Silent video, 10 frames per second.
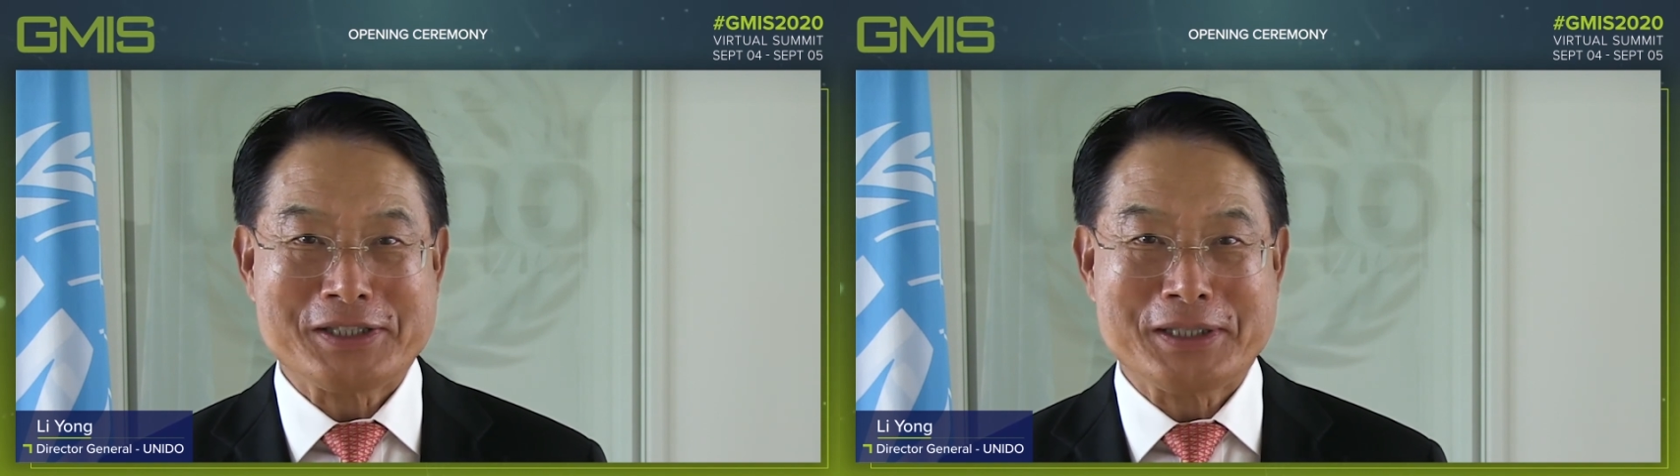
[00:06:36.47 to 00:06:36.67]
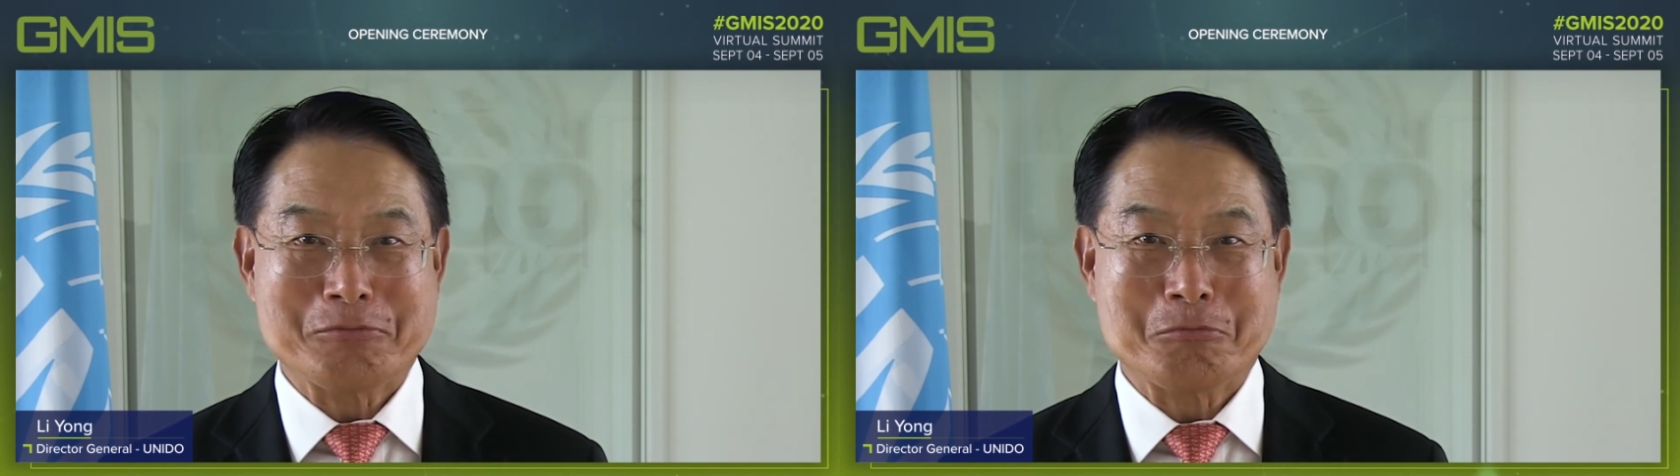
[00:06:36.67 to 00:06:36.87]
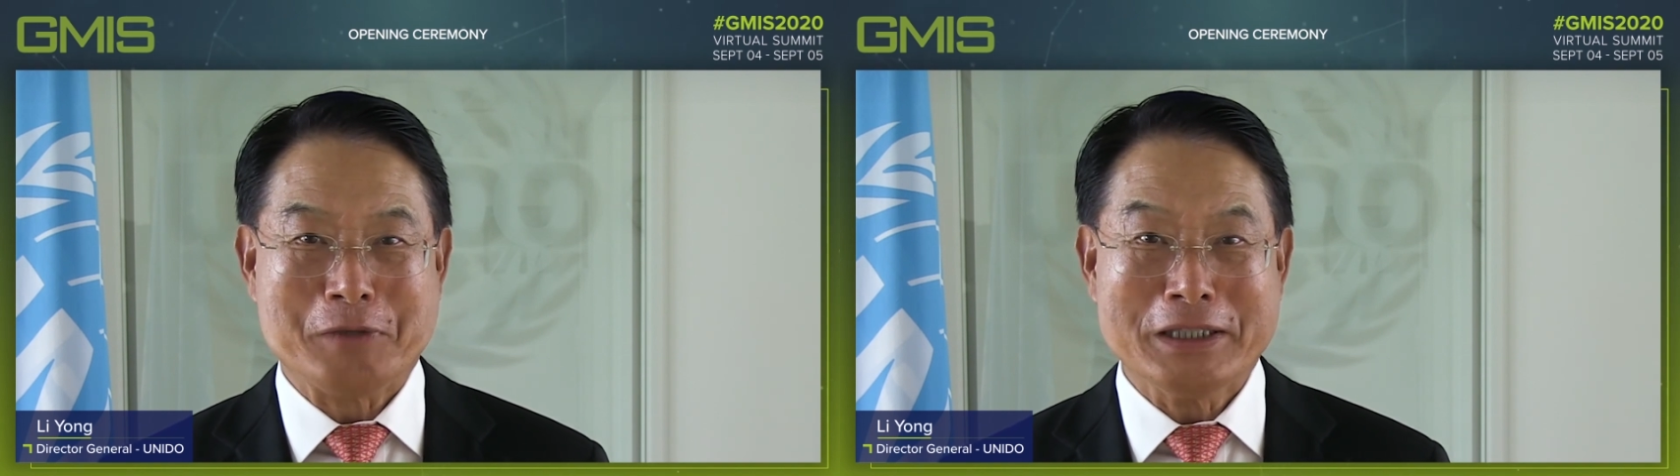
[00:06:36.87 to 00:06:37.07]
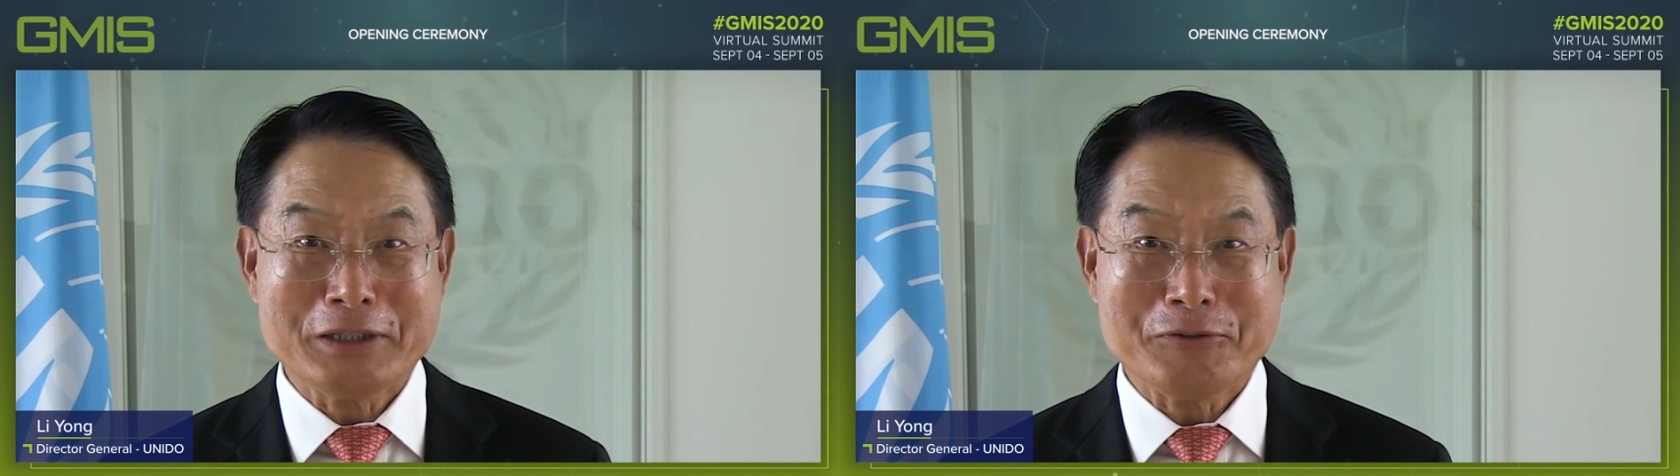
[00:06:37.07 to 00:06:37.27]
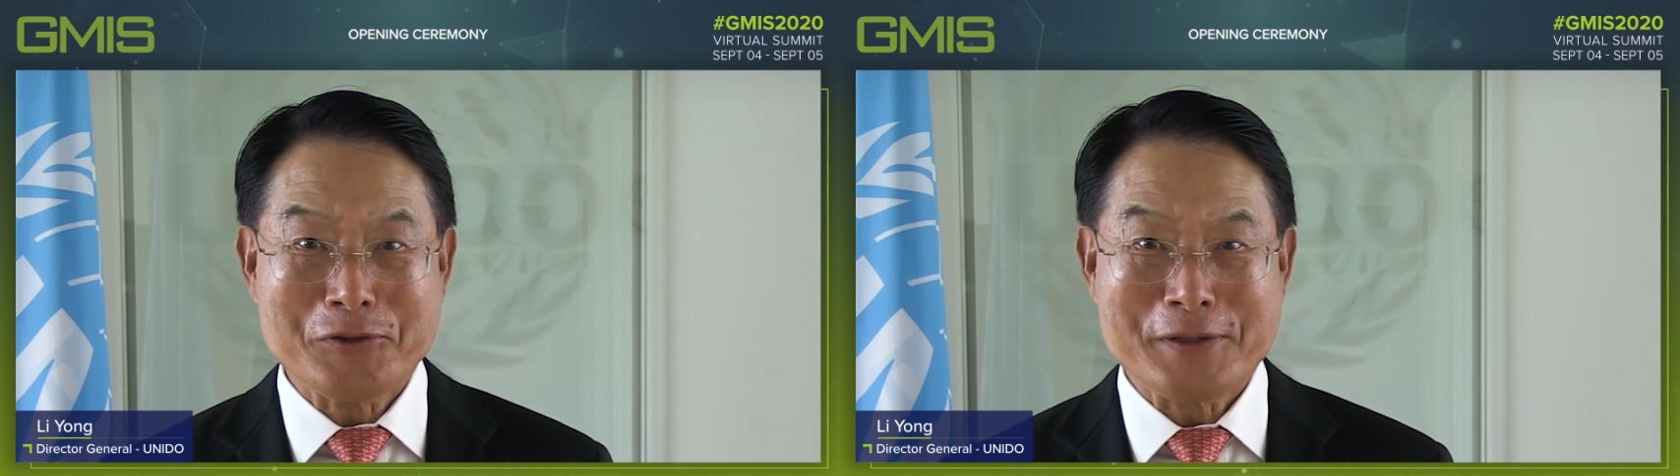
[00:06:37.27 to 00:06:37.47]
some
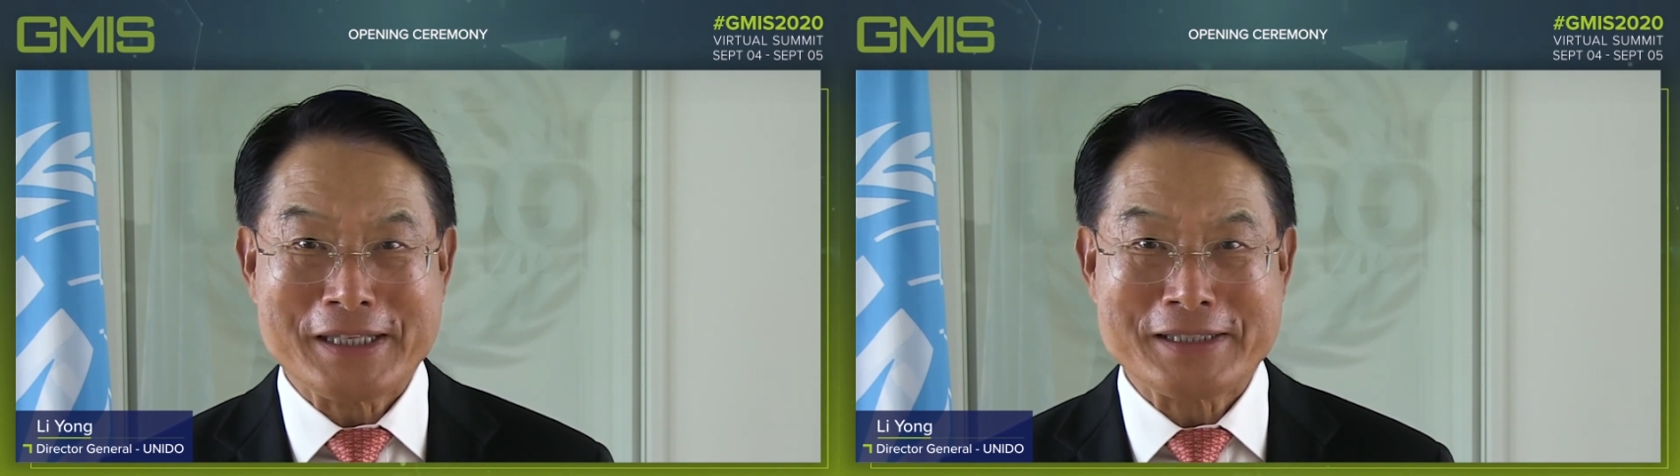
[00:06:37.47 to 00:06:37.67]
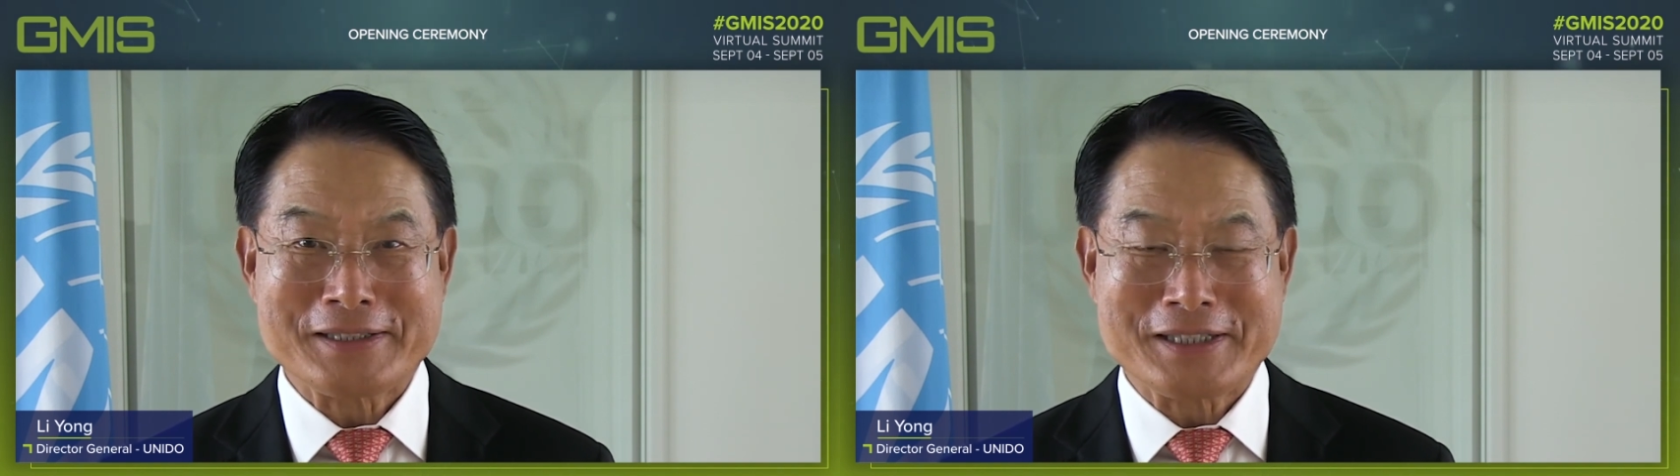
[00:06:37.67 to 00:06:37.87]
wonderful things